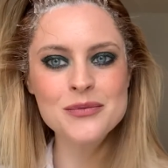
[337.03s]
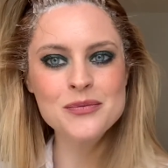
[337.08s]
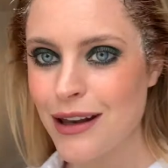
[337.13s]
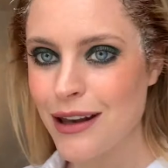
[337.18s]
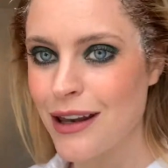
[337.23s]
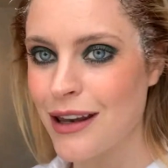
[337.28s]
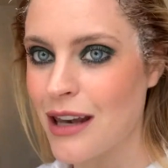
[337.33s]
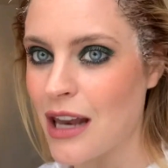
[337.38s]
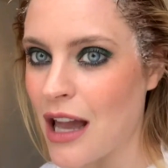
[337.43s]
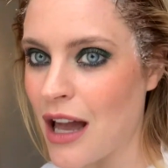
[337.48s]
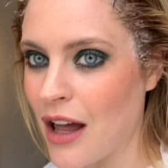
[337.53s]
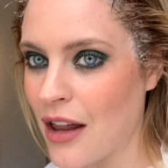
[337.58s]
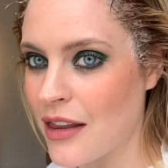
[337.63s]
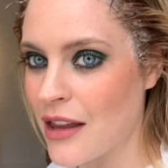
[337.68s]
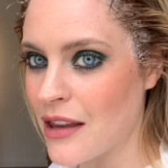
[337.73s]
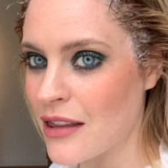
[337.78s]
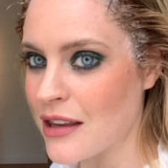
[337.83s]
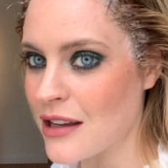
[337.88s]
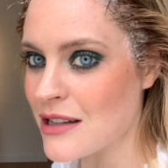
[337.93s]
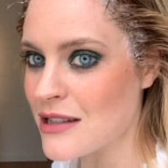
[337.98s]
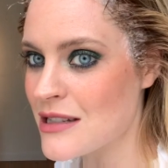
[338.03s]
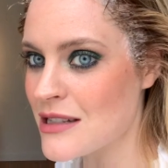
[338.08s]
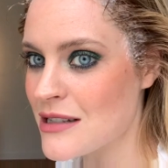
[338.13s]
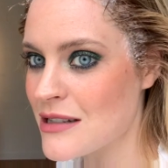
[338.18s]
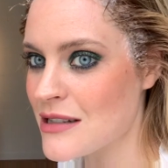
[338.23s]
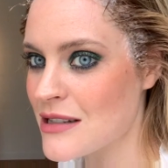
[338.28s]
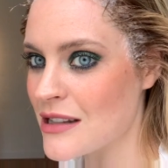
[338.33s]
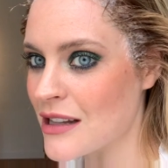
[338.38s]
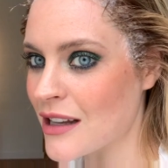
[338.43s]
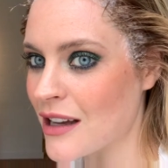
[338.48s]
Now that
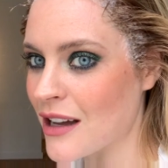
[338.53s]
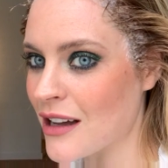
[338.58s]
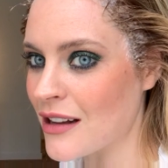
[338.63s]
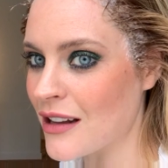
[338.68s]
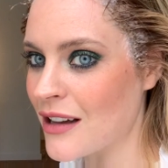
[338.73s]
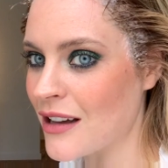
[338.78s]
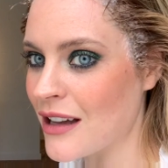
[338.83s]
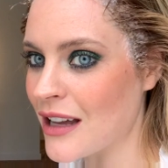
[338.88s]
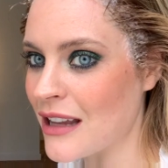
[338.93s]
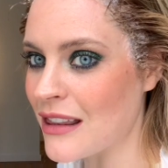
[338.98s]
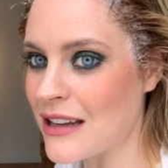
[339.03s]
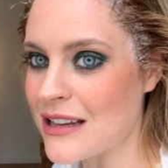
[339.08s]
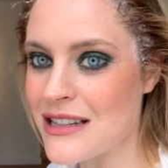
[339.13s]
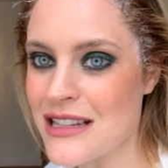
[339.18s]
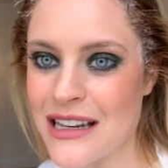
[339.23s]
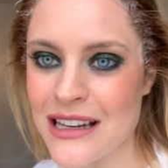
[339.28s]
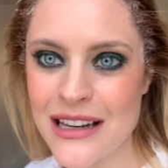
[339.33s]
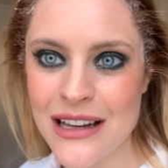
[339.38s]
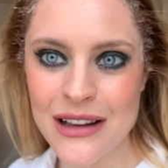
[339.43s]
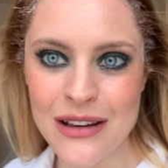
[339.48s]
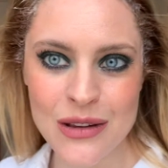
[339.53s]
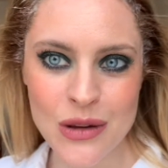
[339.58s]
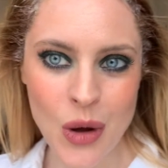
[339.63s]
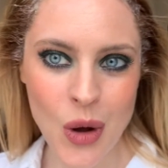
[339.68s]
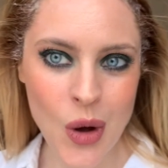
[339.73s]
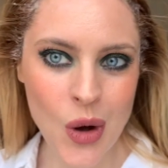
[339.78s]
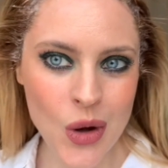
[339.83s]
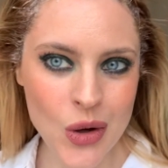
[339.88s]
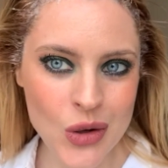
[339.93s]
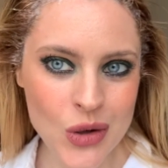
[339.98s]
the color and the tint is
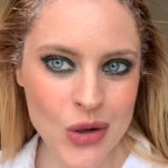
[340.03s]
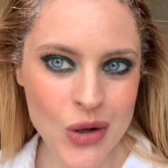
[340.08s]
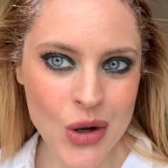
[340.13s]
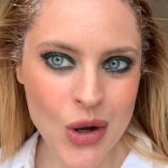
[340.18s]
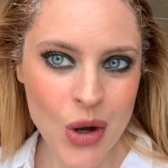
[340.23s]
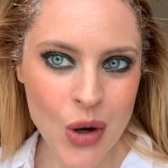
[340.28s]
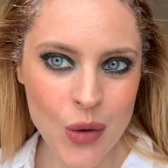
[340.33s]
on,